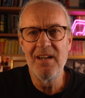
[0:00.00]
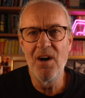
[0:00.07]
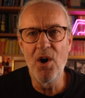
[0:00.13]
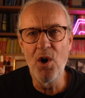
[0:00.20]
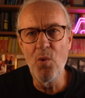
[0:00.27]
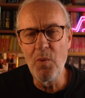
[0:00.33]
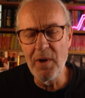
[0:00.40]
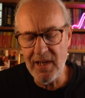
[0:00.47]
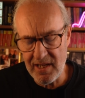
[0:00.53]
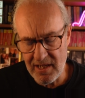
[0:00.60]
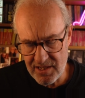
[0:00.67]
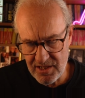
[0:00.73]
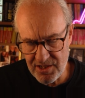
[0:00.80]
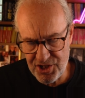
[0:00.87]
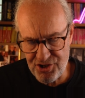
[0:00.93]
On we
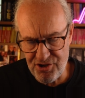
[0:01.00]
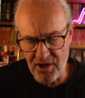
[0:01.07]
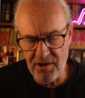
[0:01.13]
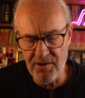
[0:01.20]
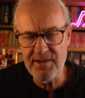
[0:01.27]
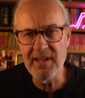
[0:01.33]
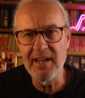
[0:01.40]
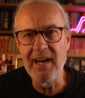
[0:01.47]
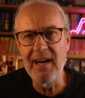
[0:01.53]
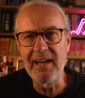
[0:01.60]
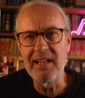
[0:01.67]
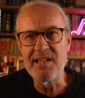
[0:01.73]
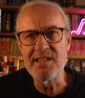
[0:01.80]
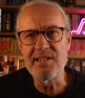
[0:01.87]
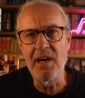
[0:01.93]
strode, and
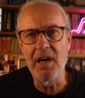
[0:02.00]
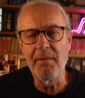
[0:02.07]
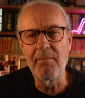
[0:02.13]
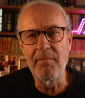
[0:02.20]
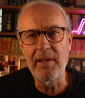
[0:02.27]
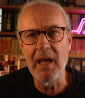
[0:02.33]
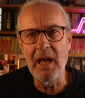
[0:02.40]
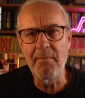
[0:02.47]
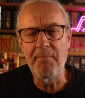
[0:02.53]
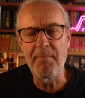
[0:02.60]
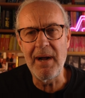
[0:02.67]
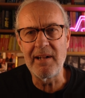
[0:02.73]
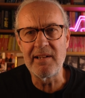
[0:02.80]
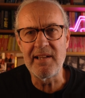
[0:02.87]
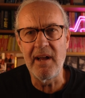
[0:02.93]
in time came
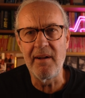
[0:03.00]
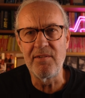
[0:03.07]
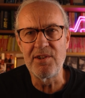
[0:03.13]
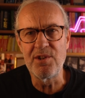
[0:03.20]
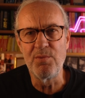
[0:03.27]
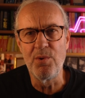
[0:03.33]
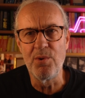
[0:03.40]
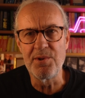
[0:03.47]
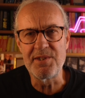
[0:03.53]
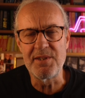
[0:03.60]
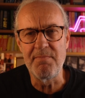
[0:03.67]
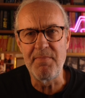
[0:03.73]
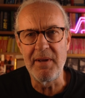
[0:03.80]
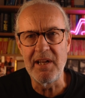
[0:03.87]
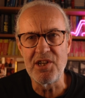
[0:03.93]
back down towards the
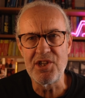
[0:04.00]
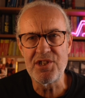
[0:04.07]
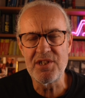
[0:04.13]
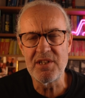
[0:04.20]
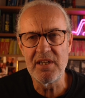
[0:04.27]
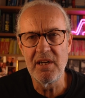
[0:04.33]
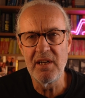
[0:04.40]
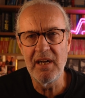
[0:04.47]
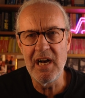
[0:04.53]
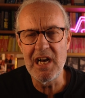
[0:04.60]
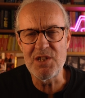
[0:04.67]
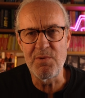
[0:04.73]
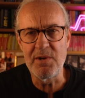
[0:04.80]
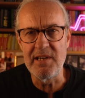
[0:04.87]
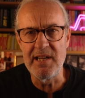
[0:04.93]
beach
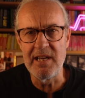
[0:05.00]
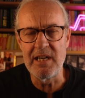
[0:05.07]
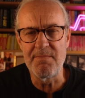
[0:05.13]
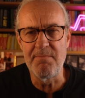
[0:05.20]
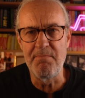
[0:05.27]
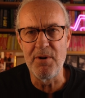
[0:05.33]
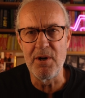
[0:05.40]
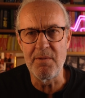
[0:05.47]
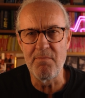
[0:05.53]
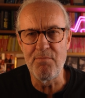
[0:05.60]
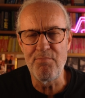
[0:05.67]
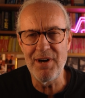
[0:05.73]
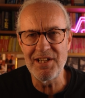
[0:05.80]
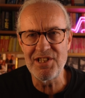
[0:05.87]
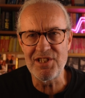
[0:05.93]
as we neared Burton
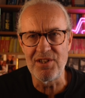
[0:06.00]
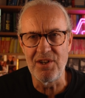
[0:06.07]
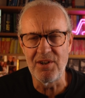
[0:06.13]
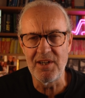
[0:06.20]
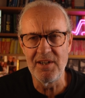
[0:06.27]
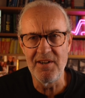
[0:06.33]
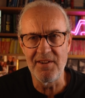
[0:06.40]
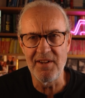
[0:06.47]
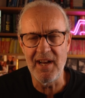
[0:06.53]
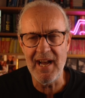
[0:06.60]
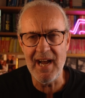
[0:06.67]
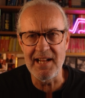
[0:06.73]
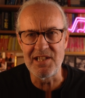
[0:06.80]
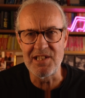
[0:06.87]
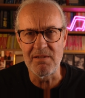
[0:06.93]
Bradstock, another
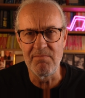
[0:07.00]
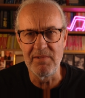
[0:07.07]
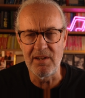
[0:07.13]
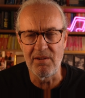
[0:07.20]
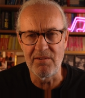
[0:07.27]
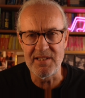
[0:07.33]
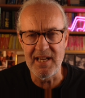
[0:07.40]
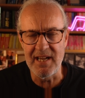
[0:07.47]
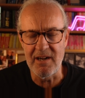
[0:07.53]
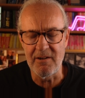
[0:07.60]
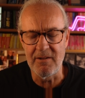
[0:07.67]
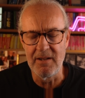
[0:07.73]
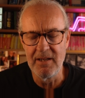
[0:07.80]
handsome little town.